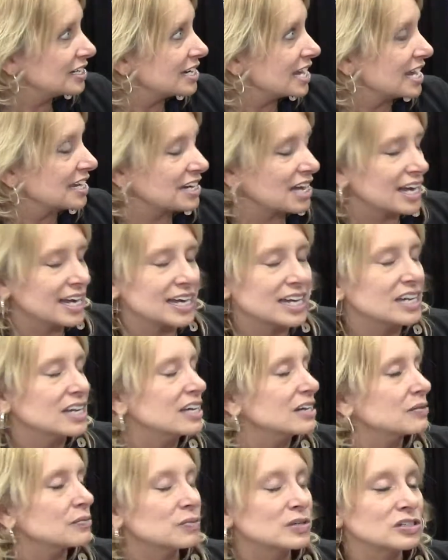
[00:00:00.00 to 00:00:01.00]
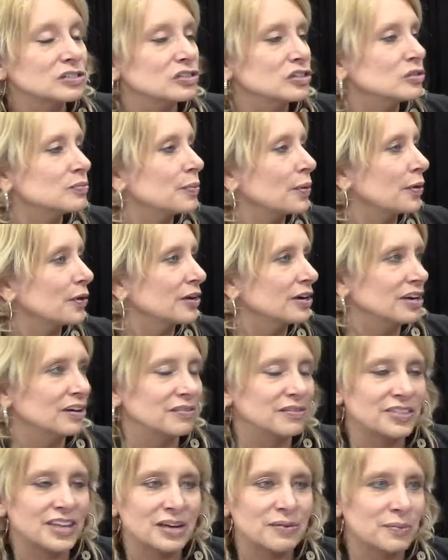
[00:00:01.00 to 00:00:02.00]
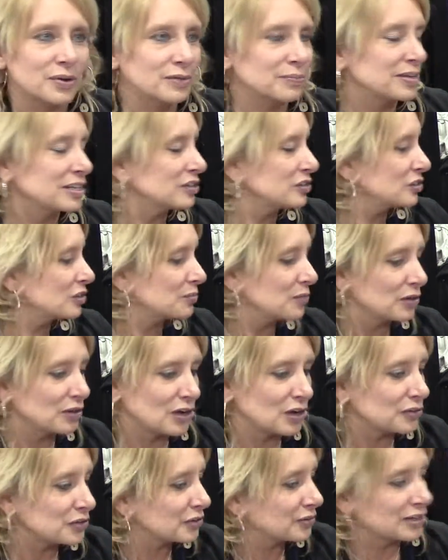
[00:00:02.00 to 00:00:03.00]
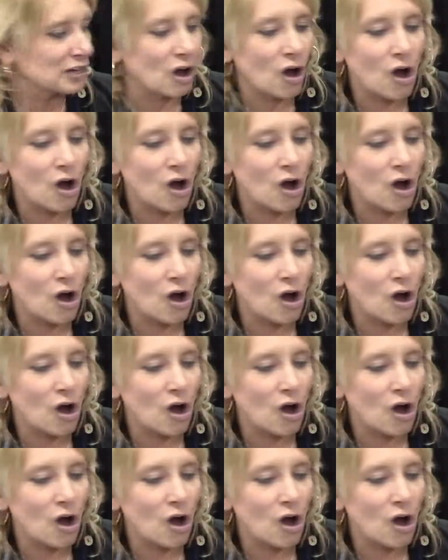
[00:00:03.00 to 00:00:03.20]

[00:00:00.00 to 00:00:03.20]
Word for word: And I would do more. If they want me to do more, I'll do it in a